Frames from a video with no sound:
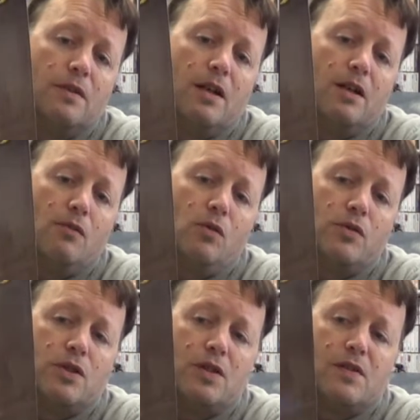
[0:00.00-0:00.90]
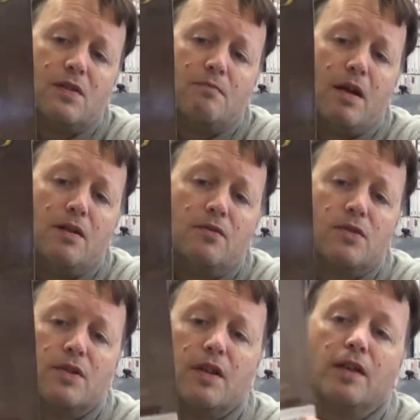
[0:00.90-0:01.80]
and all the discs and
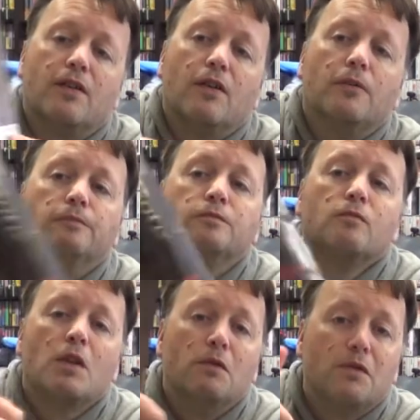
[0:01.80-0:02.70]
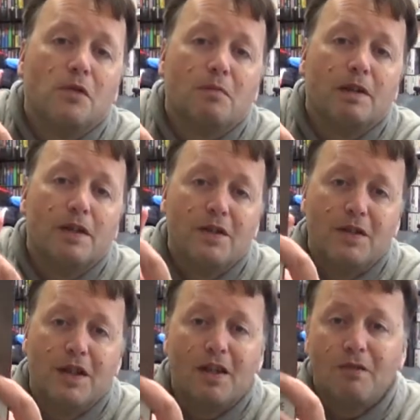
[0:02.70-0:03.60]
manuals are there, so I'm very pleased
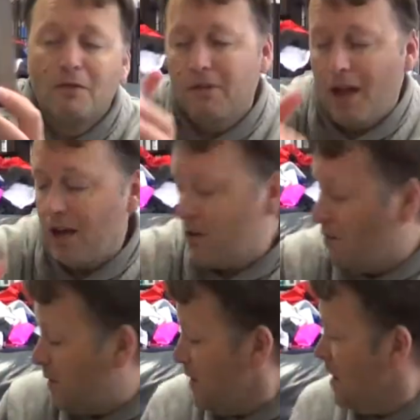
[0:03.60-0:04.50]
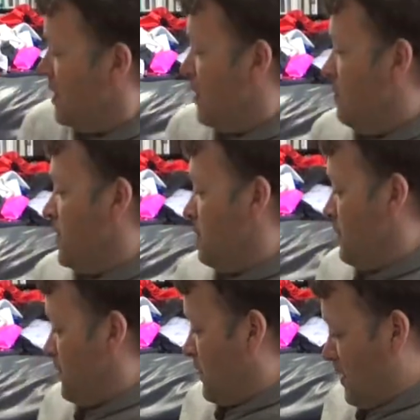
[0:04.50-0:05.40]
to get that copy of one of
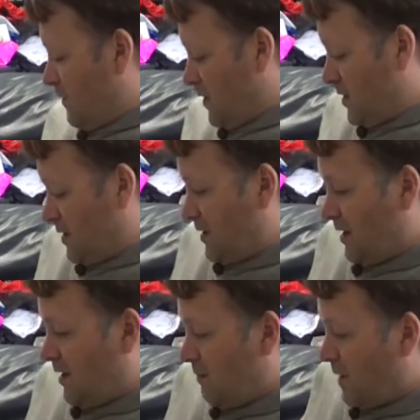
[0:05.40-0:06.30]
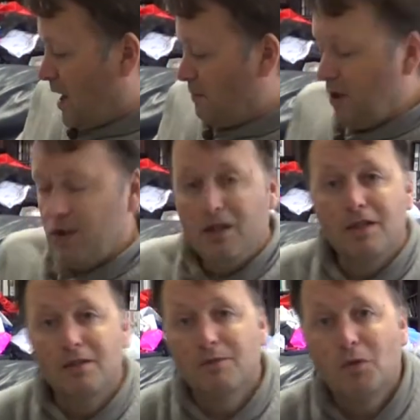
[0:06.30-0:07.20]
my favourite
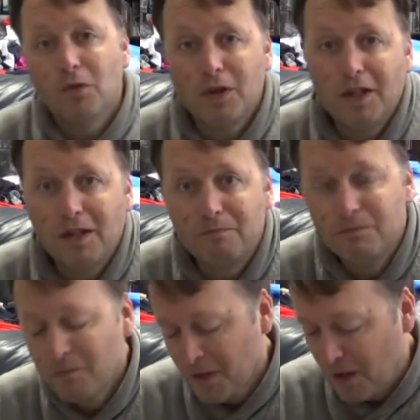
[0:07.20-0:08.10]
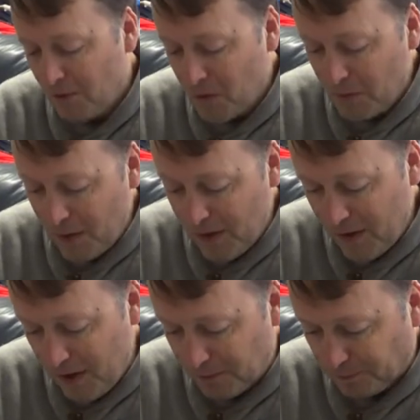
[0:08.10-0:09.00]
RPGs for the
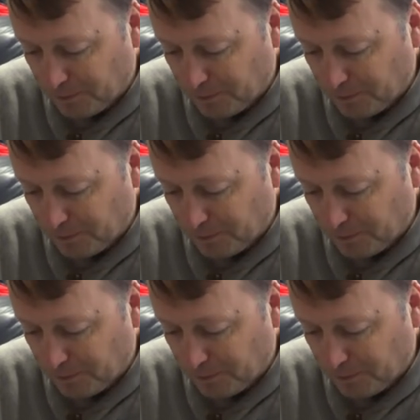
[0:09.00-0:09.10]
PC.